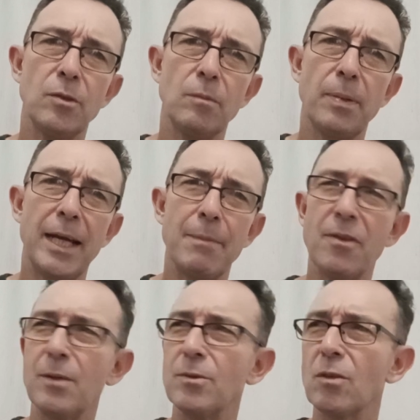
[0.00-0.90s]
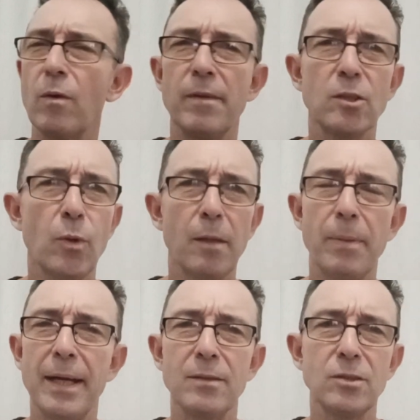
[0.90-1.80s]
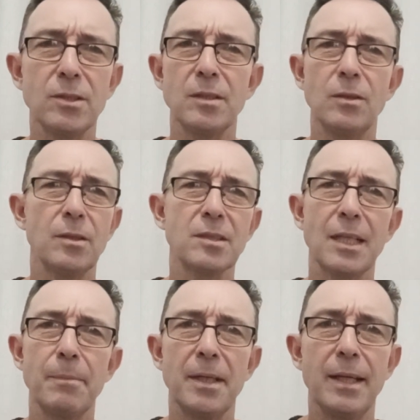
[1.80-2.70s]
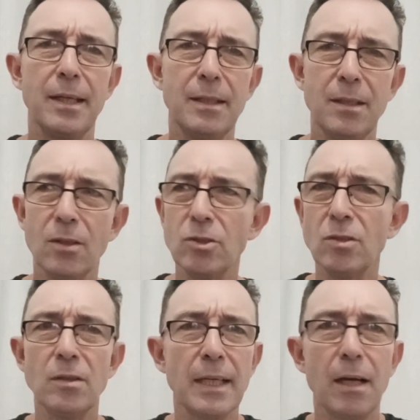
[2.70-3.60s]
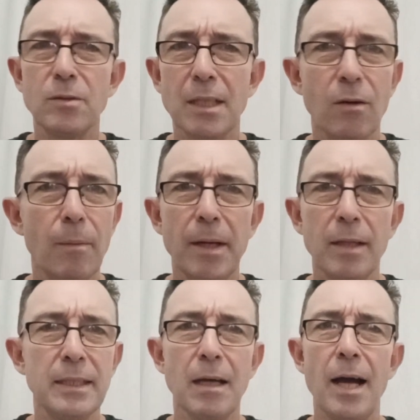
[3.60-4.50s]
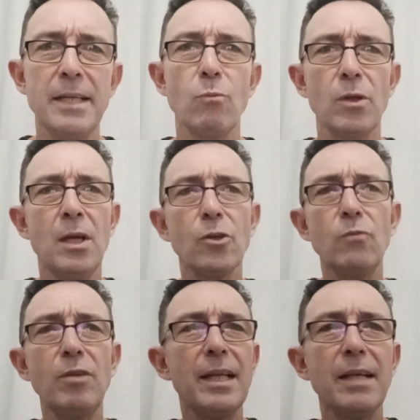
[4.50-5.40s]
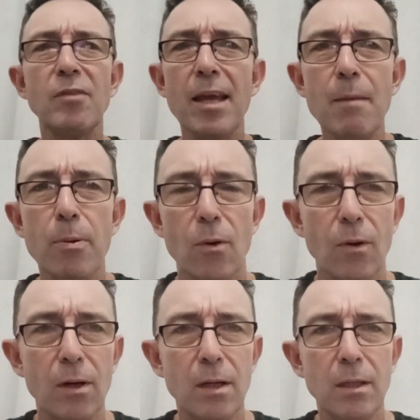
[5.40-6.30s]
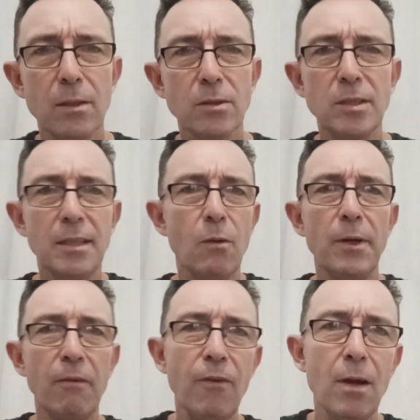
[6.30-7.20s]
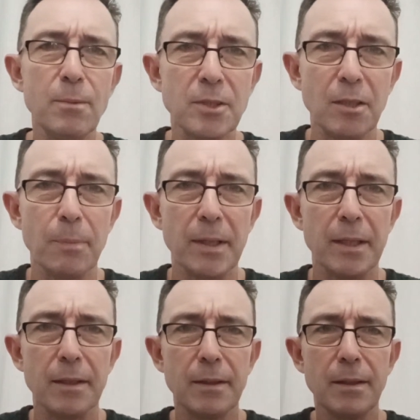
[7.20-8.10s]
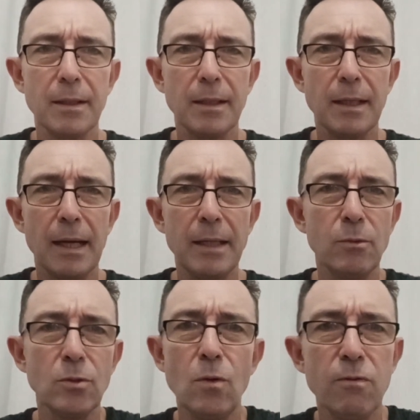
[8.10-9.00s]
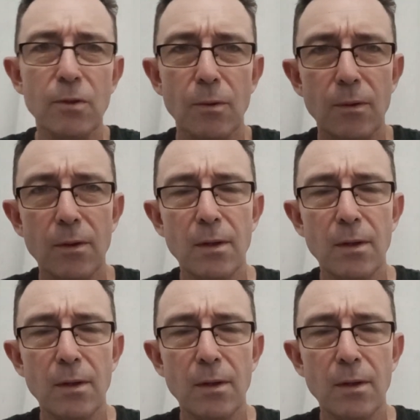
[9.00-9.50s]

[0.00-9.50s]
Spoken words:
you could pay them, I think it was equivalent to £20, and you could sleep in there. Because you couldn't get a hotel. I mean, couldn't really leave the airport, because you didn't know when your flight was going to be. And it was awful.